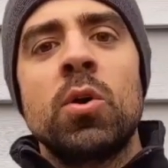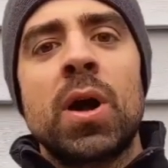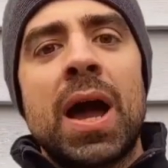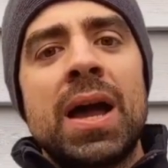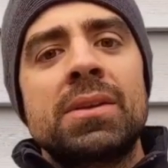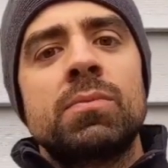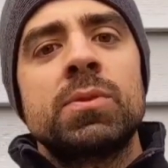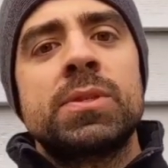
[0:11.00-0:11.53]
Yo
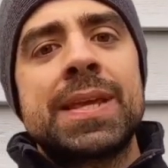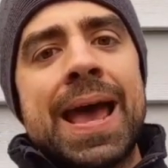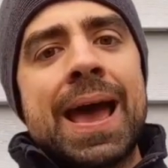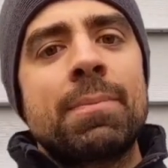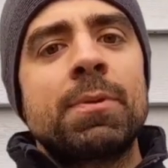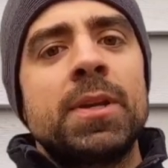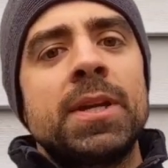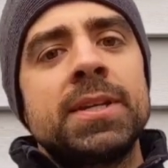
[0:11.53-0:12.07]
guys, what's
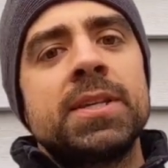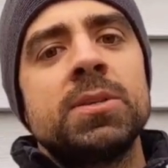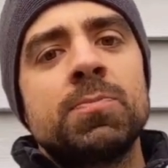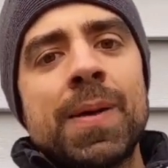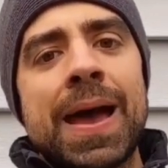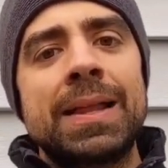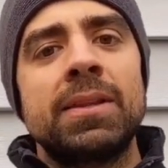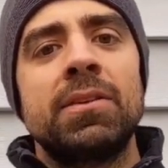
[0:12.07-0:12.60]
happening? This is
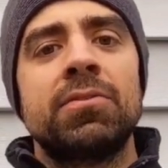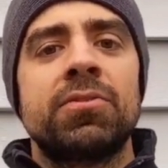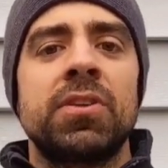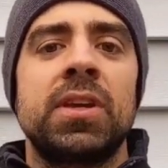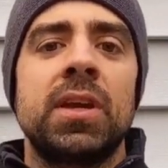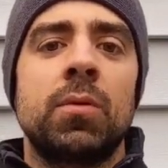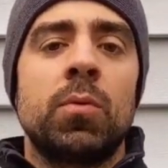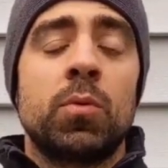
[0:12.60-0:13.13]
Pat
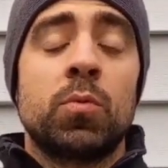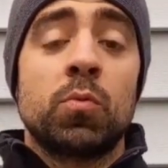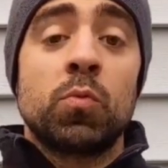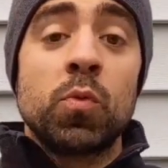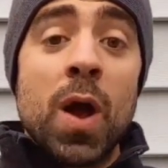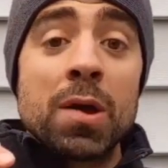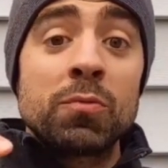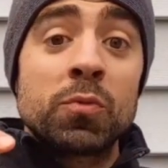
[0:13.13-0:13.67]
Lister here with
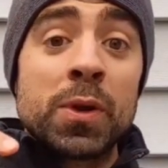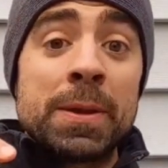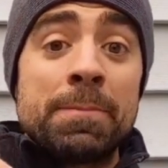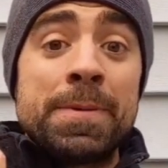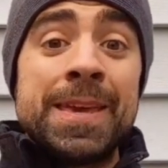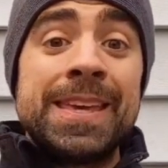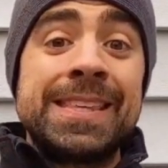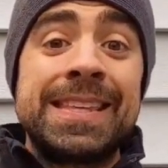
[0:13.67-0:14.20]
Run
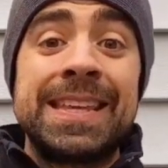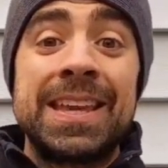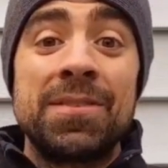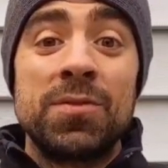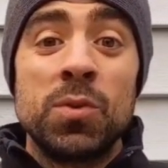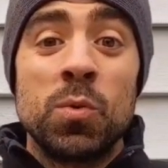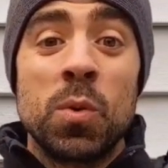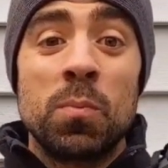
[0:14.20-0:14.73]
Repeat to
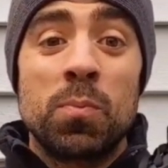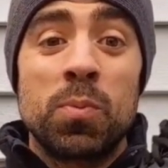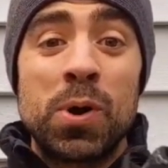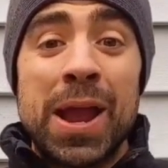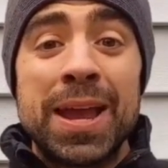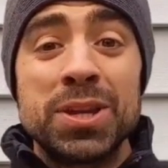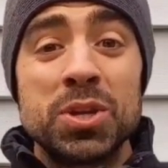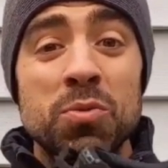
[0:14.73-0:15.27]
give you a
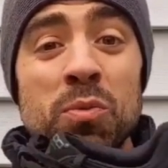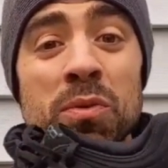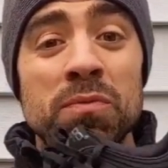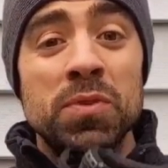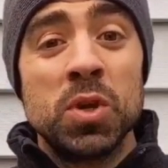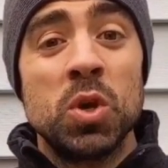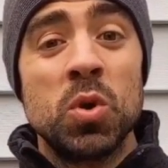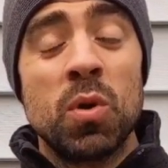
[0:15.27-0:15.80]
brand new
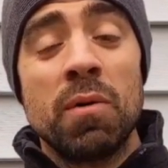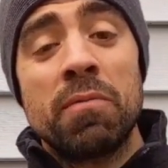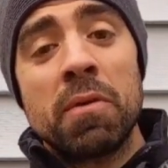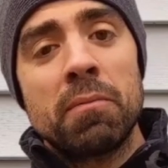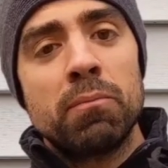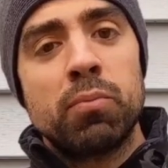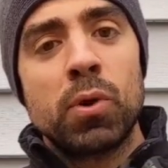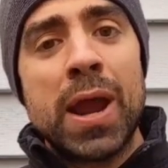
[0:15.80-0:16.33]
review of
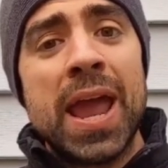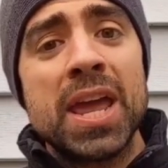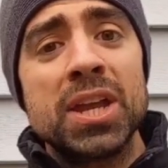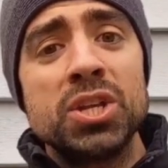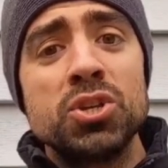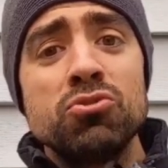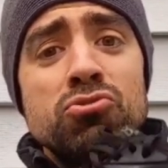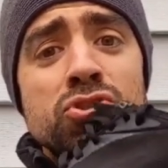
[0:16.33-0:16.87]
a
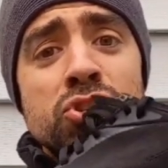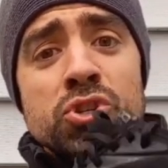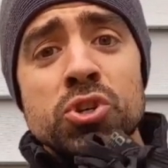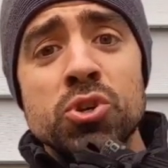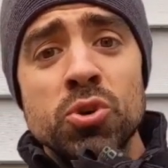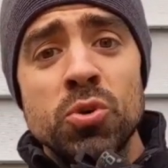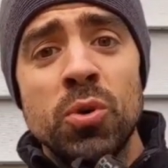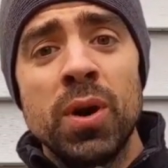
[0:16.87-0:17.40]
brand new
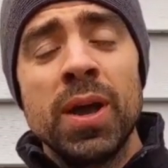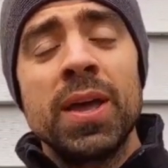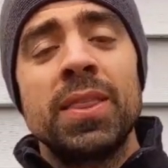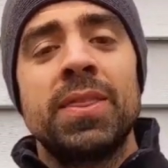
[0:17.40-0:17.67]
shoe,